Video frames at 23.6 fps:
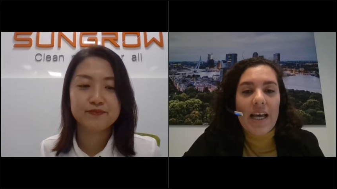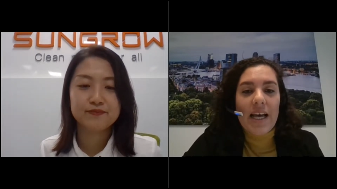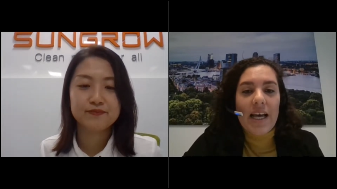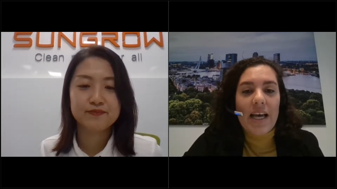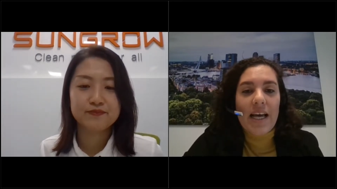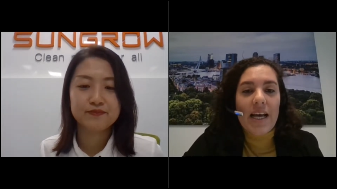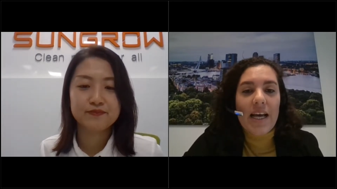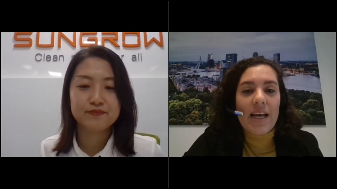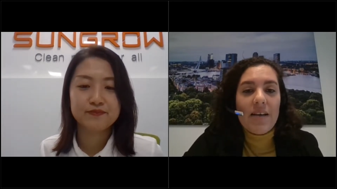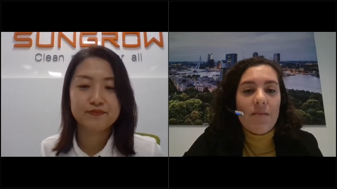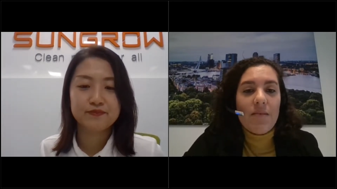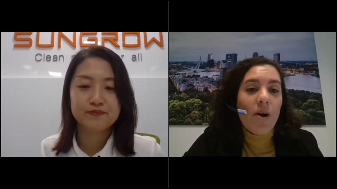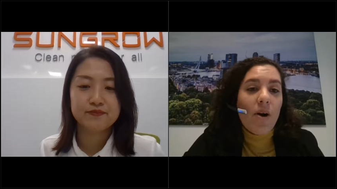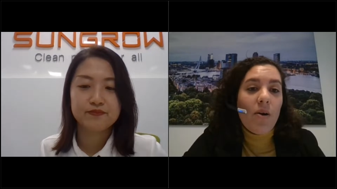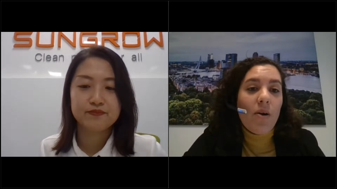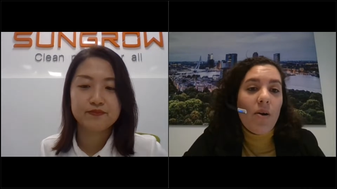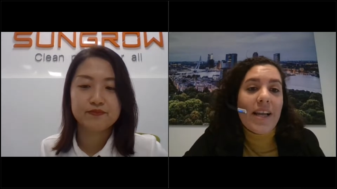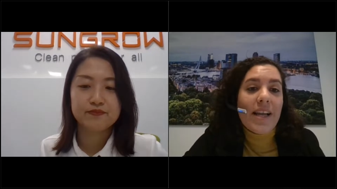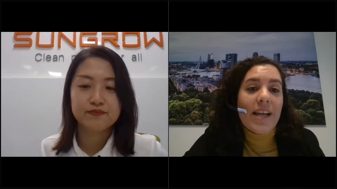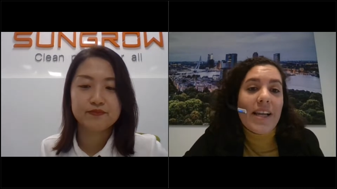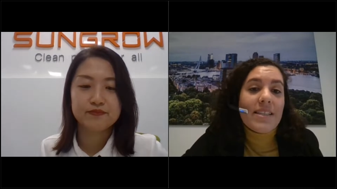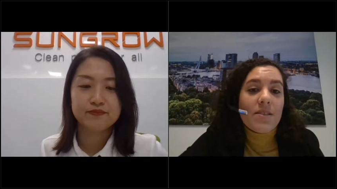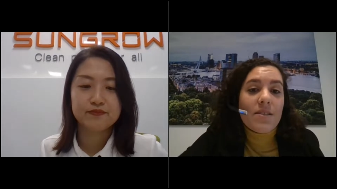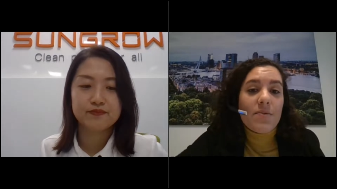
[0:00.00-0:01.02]
Speaker 1: uh, well,
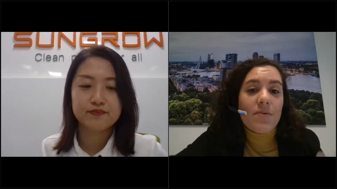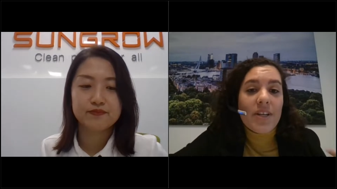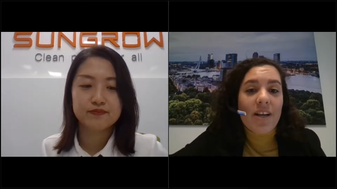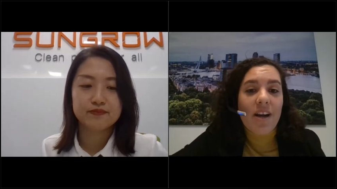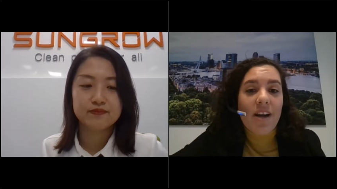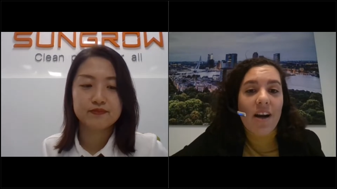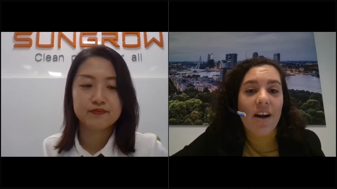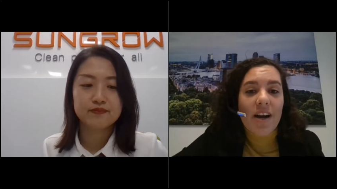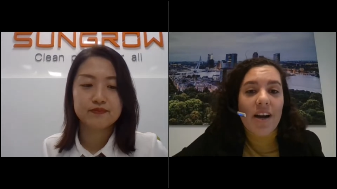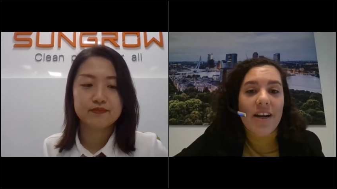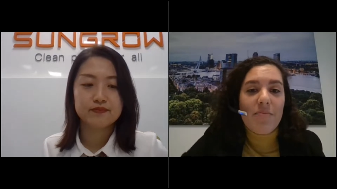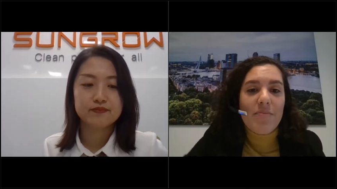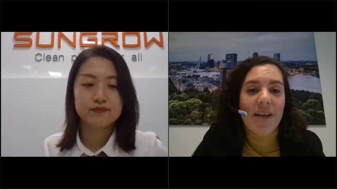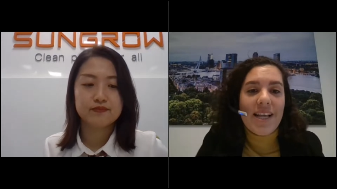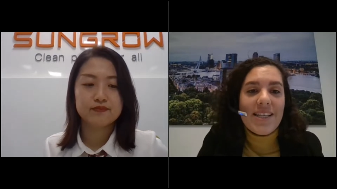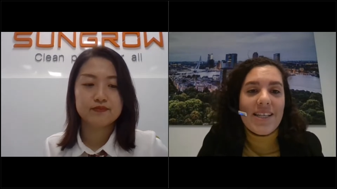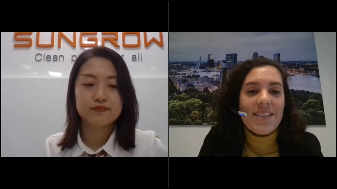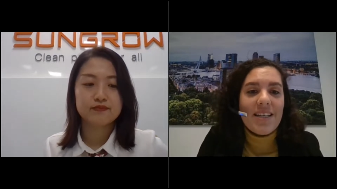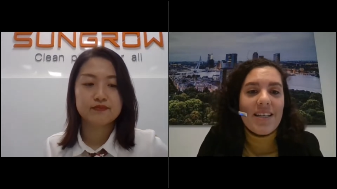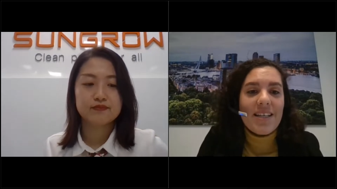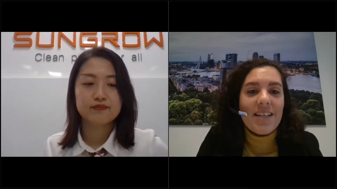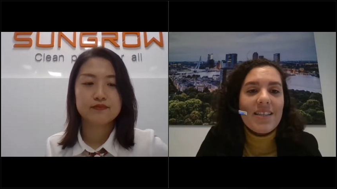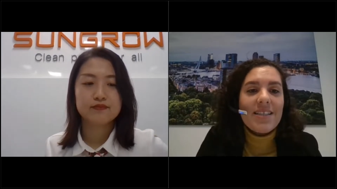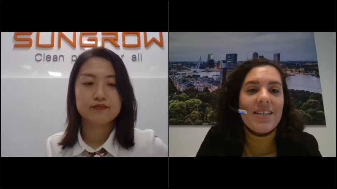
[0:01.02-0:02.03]
it's regarding
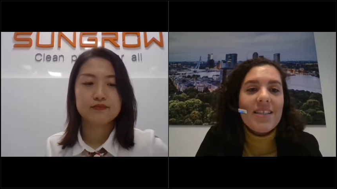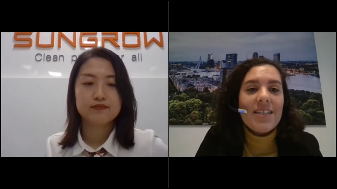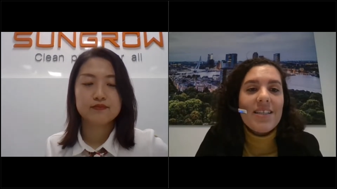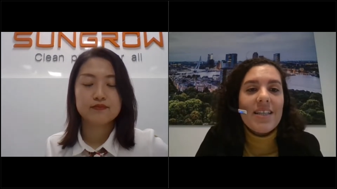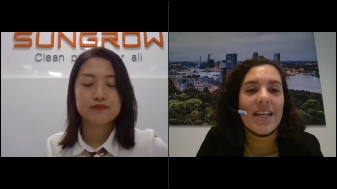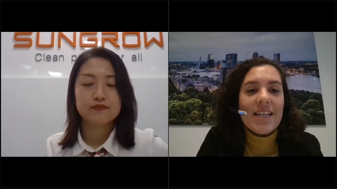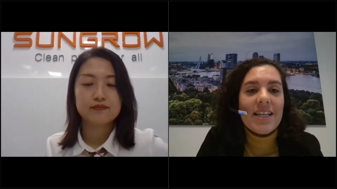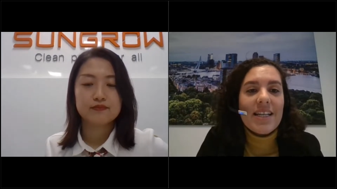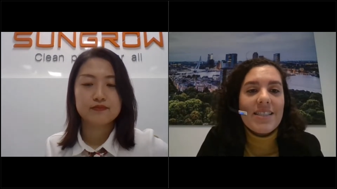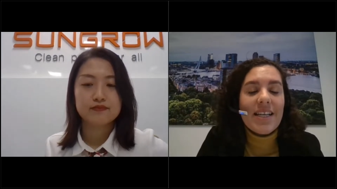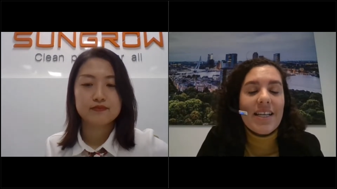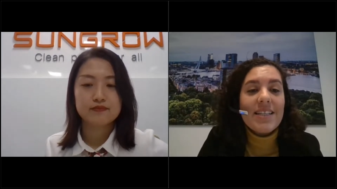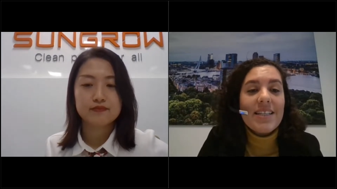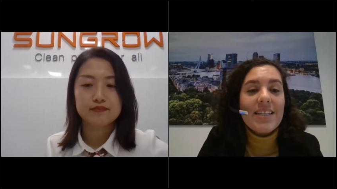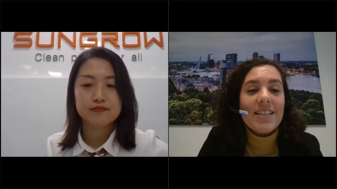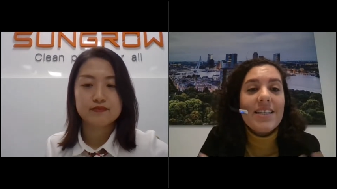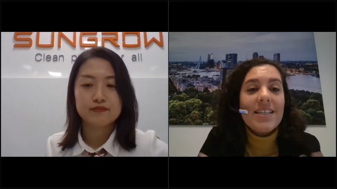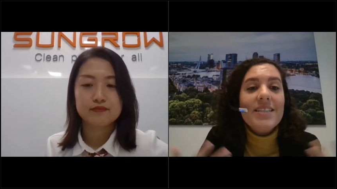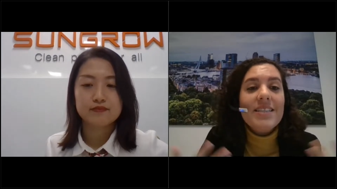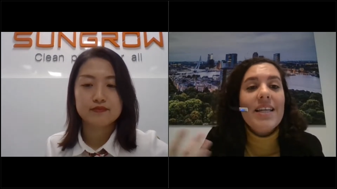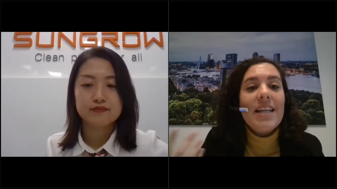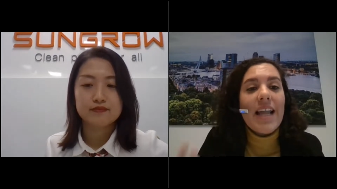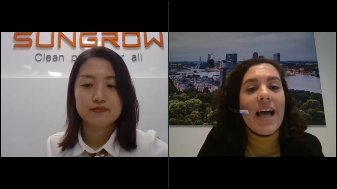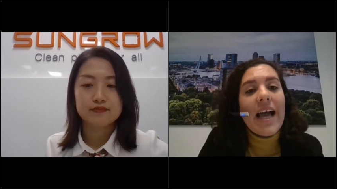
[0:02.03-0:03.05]
basically the, let's say, the,
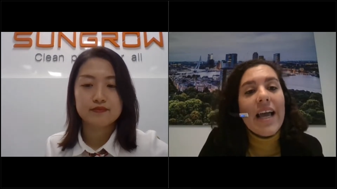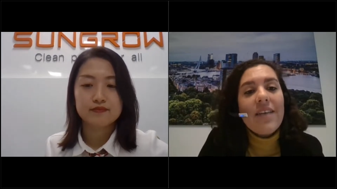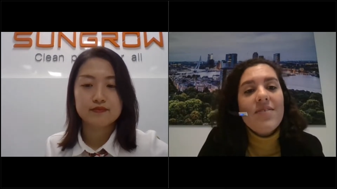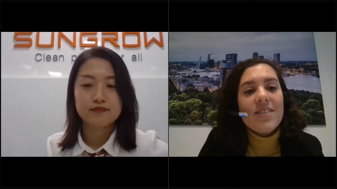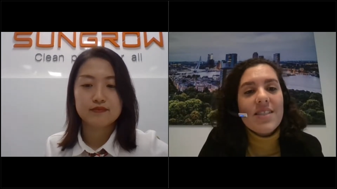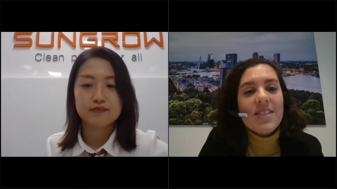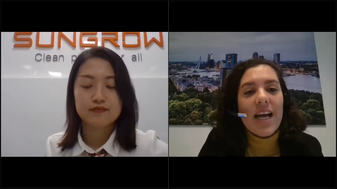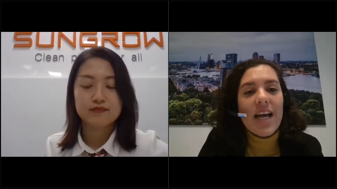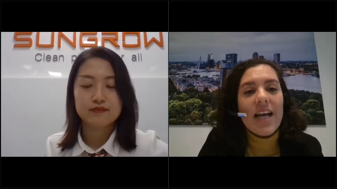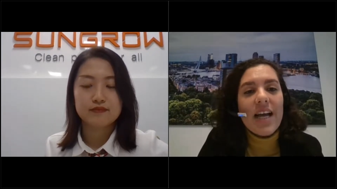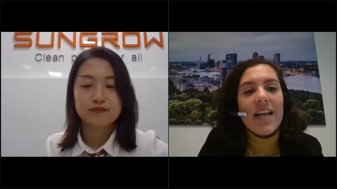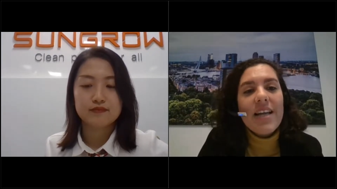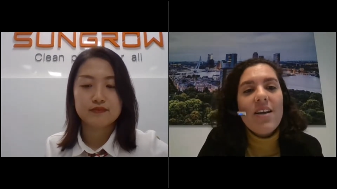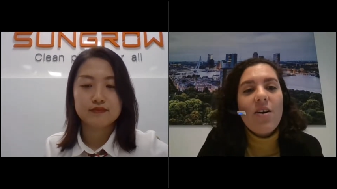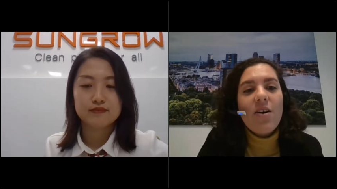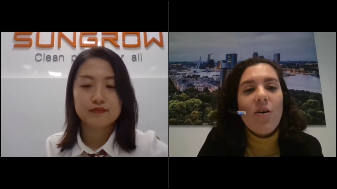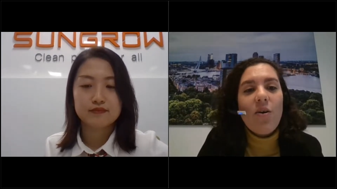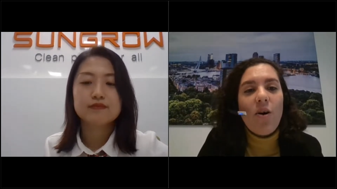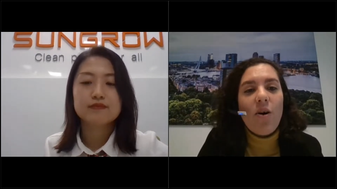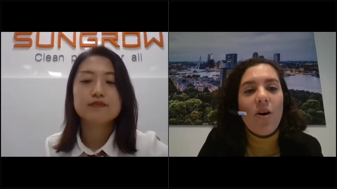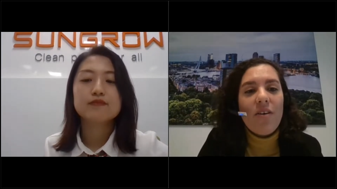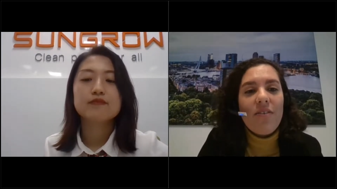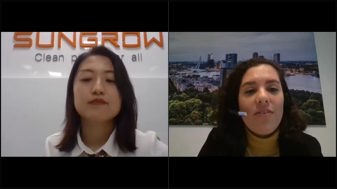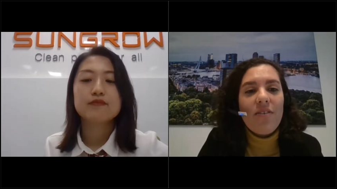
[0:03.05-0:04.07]
the life
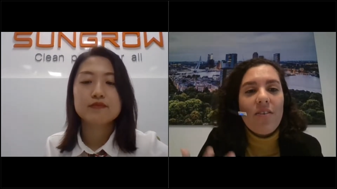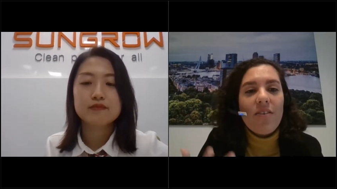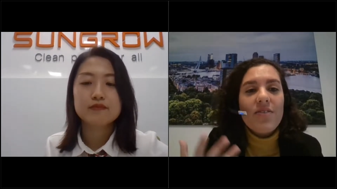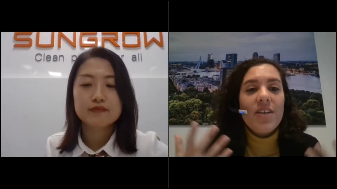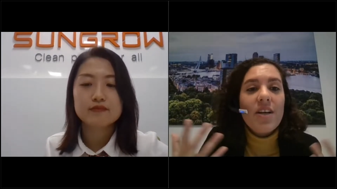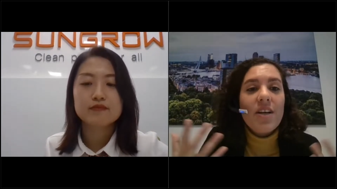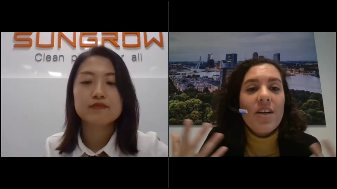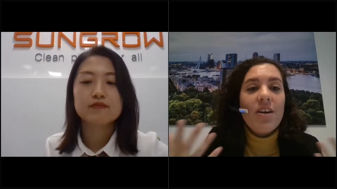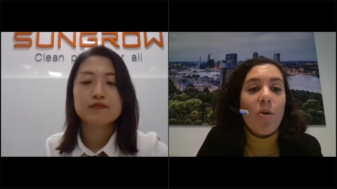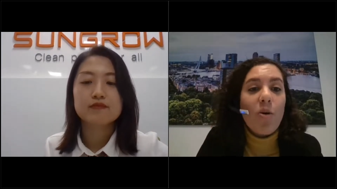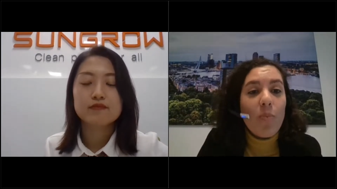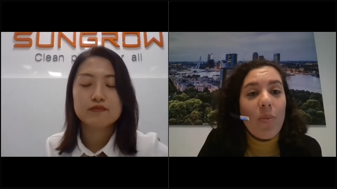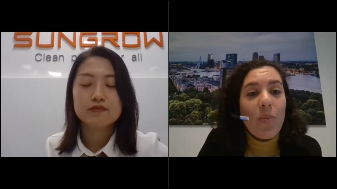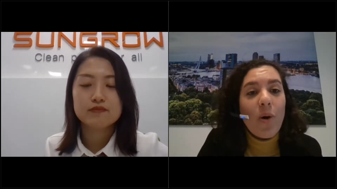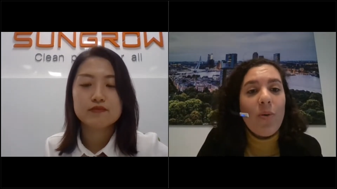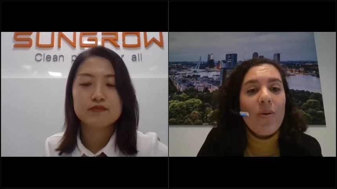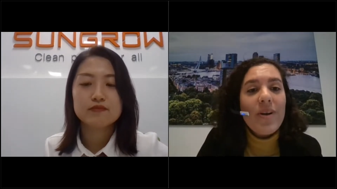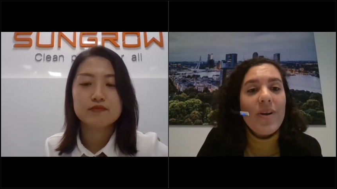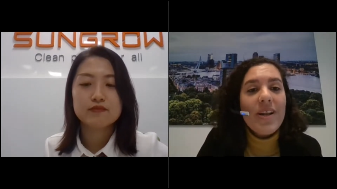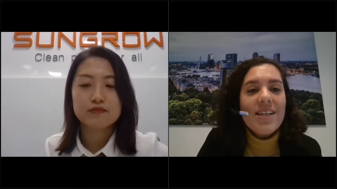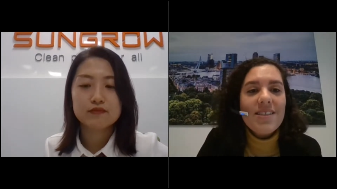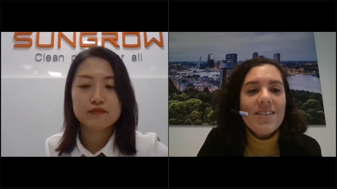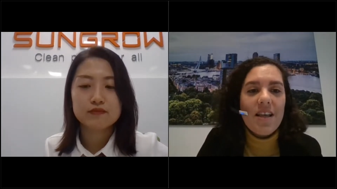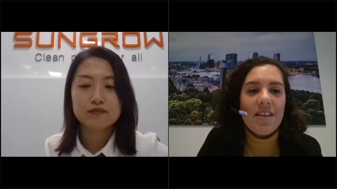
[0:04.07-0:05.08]
cycle of, of the
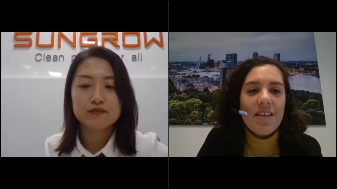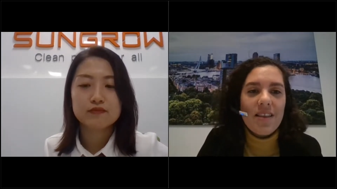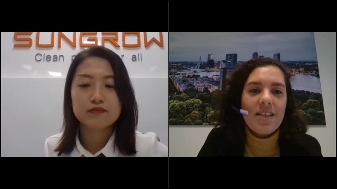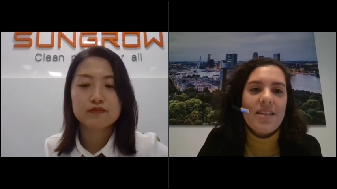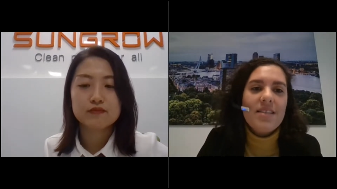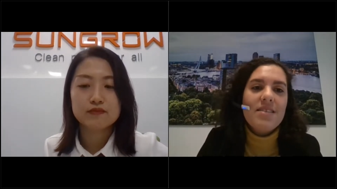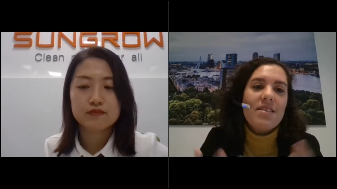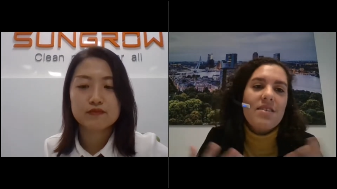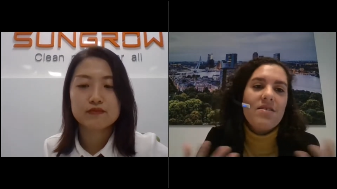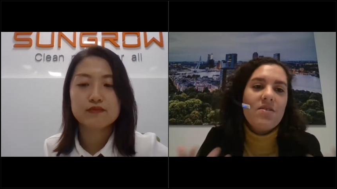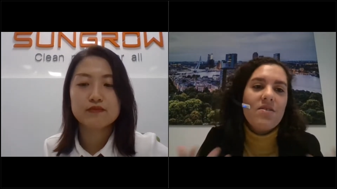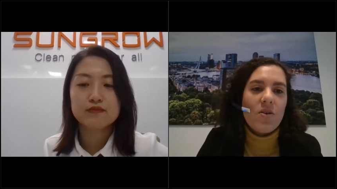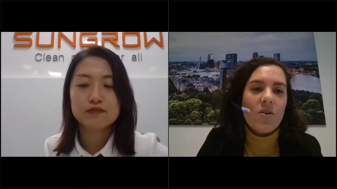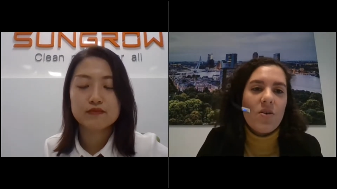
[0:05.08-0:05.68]
components. I think this is